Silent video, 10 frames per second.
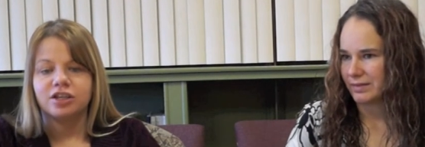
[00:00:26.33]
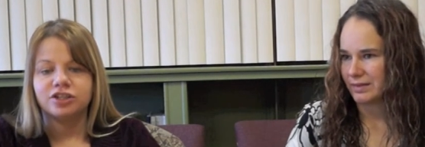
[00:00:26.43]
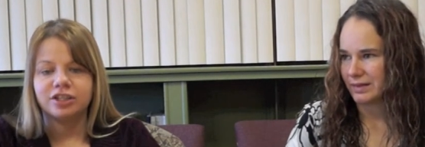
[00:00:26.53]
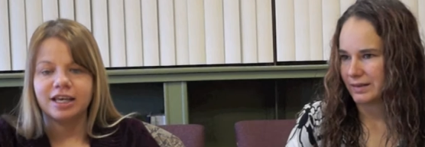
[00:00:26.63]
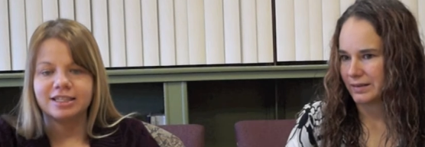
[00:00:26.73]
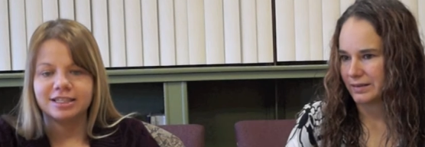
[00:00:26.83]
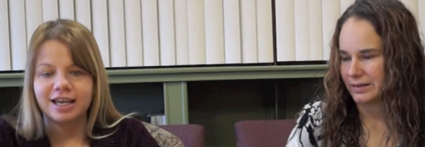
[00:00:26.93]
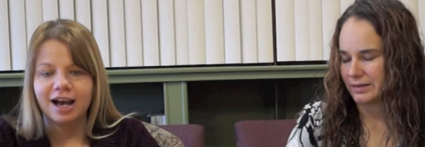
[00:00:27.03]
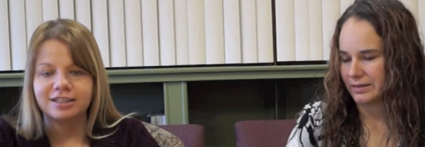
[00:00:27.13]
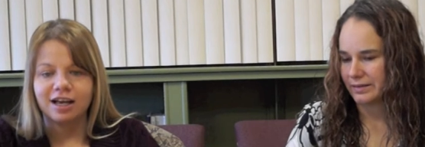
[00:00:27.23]
Speaker 1: She is a
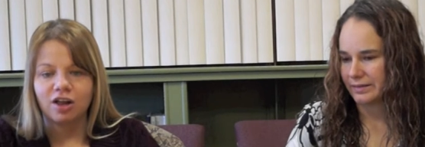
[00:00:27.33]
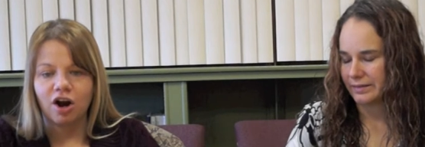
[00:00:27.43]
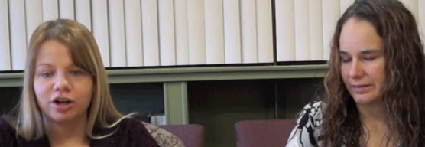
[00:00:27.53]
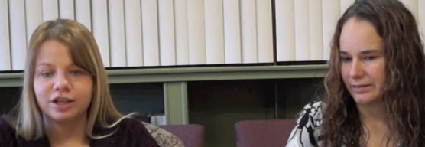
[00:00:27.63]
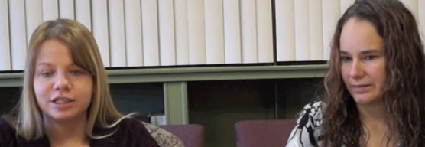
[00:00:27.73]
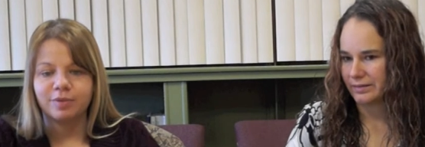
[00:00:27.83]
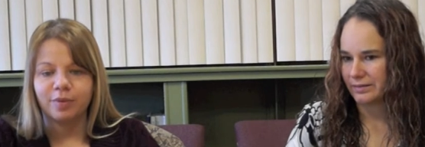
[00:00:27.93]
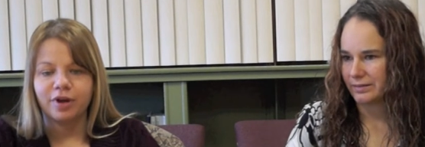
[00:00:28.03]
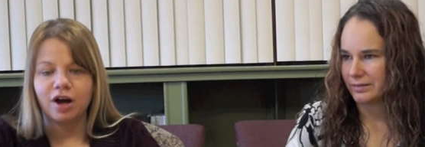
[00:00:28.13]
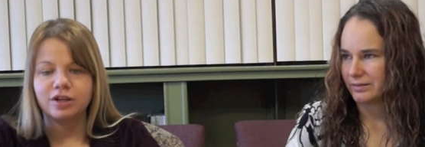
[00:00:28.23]
tactile artist, but
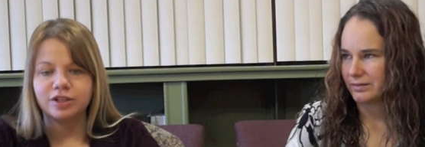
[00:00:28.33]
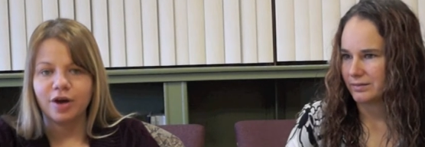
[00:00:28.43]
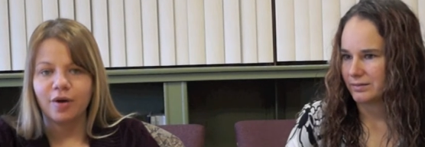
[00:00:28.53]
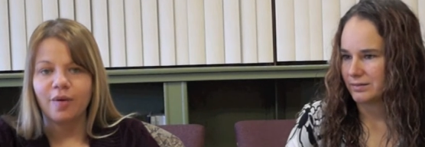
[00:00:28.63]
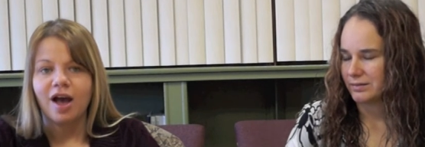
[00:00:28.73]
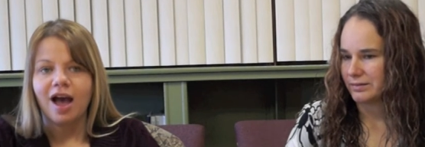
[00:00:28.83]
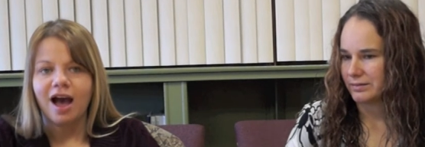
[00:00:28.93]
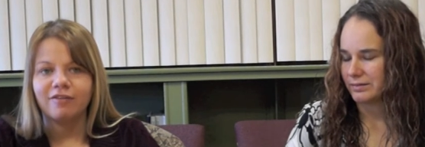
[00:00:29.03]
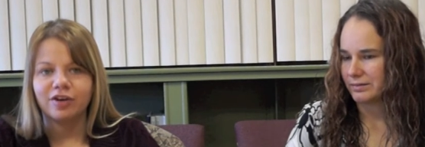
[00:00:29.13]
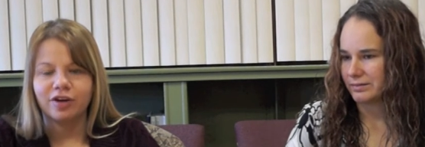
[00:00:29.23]
we also
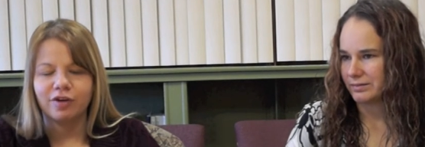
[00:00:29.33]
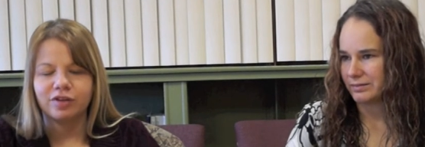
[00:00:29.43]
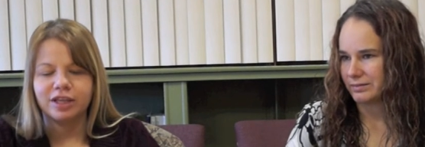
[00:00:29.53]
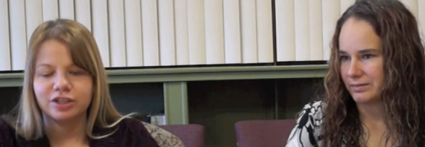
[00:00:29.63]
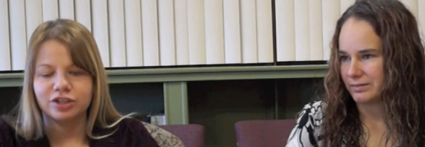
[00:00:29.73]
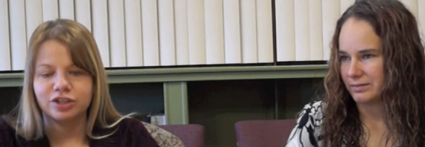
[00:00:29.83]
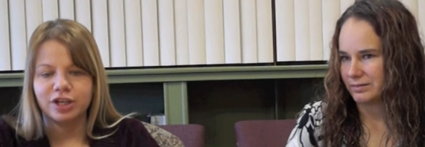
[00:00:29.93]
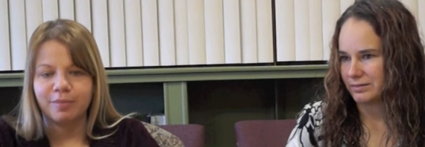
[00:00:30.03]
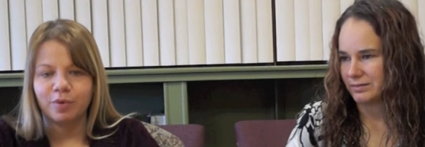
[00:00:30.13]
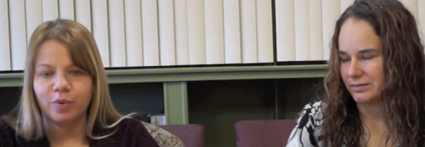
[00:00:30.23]
have a great
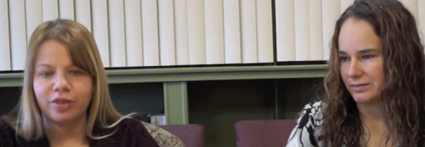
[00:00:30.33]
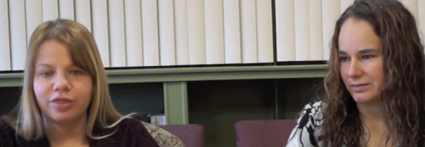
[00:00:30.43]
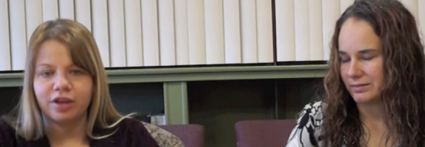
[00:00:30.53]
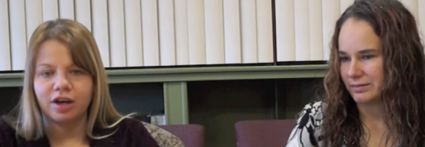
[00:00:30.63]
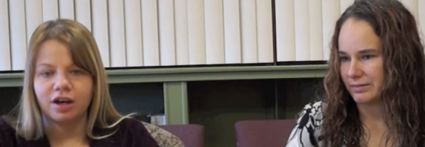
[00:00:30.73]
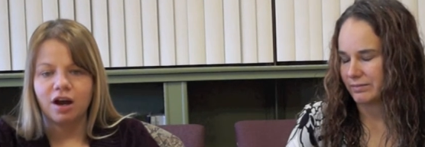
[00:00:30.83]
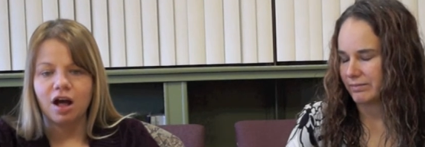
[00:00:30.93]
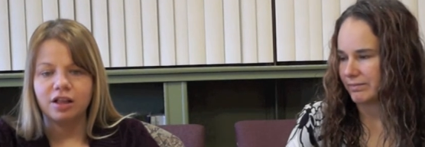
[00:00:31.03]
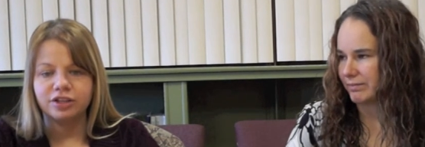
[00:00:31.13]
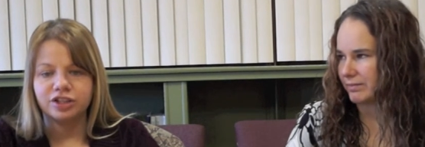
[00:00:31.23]
relationship with the
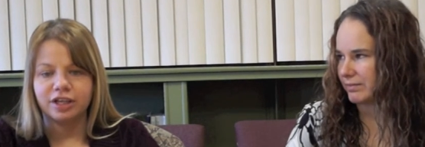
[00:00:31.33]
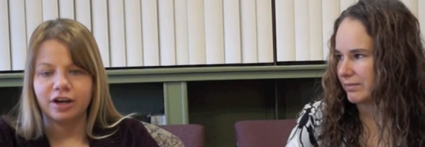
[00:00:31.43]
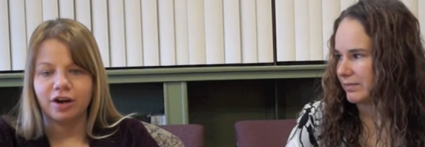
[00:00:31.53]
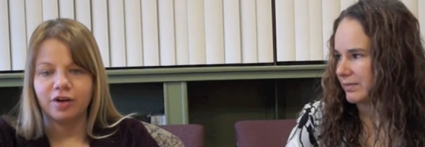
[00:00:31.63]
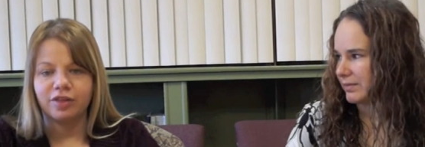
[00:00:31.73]
college here,